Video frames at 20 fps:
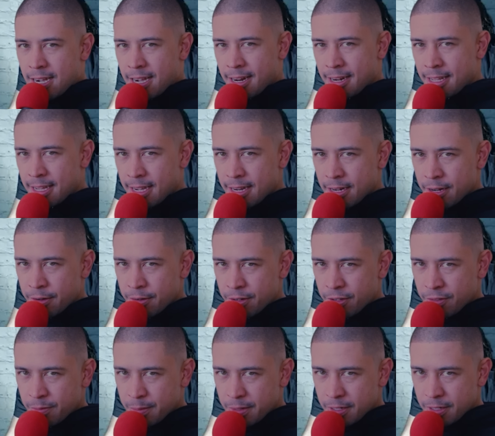Honey, I know what
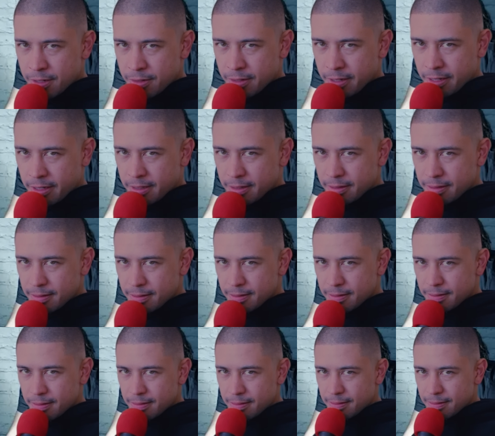you've been doing,
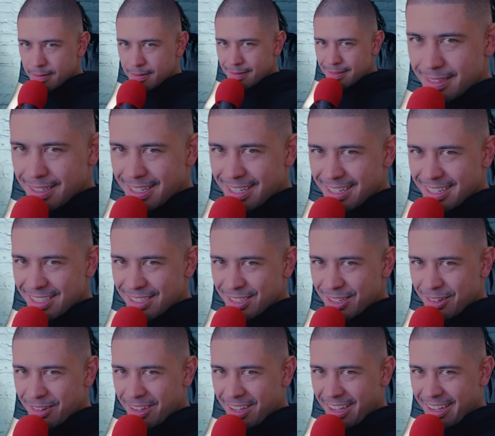and
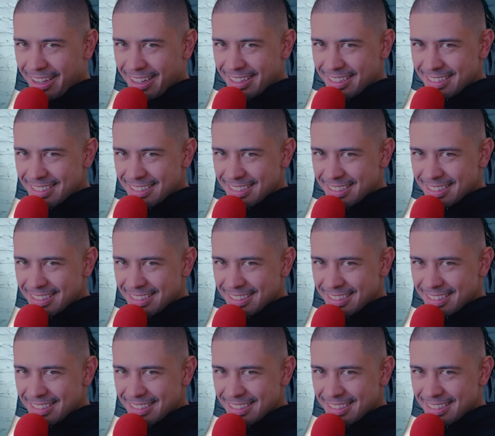it's okay.